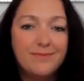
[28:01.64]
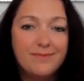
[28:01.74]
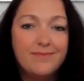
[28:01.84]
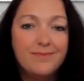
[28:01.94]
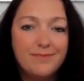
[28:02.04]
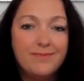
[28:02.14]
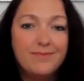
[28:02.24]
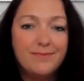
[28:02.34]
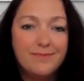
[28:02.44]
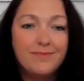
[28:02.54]

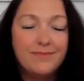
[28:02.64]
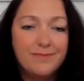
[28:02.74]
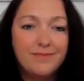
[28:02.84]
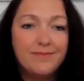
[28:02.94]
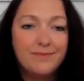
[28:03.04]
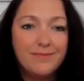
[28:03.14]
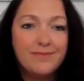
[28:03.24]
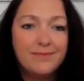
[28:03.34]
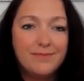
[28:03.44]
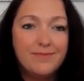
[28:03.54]

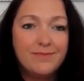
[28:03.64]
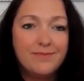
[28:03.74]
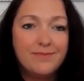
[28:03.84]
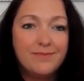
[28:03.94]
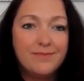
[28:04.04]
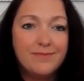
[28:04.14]
No words are spoken by the person on screen.